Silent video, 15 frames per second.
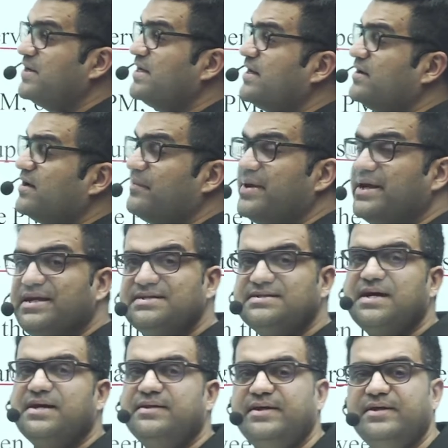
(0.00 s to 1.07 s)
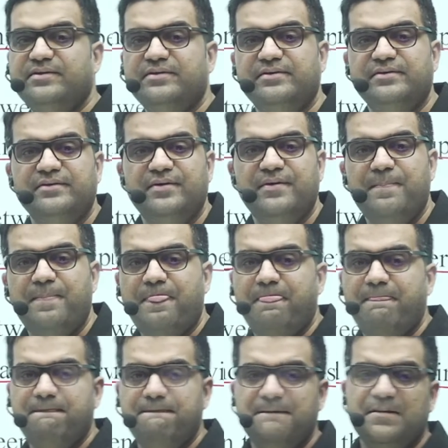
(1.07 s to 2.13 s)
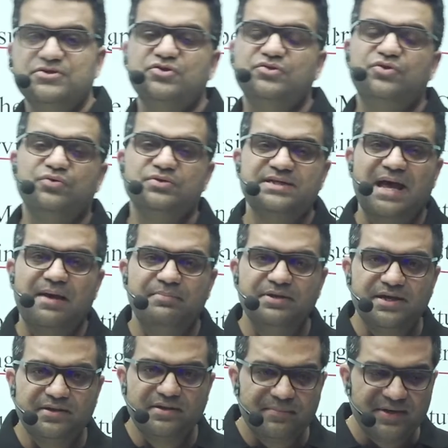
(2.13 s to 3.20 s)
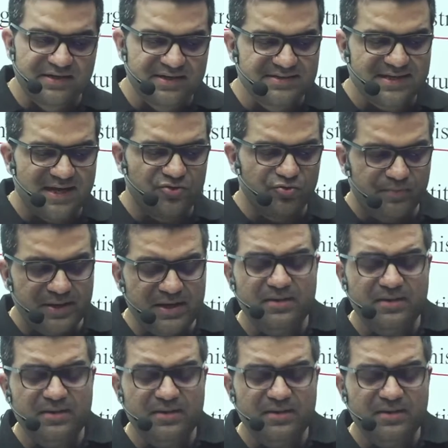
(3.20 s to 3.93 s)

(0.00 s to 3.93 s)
committees are there. So those cabinet committees are to be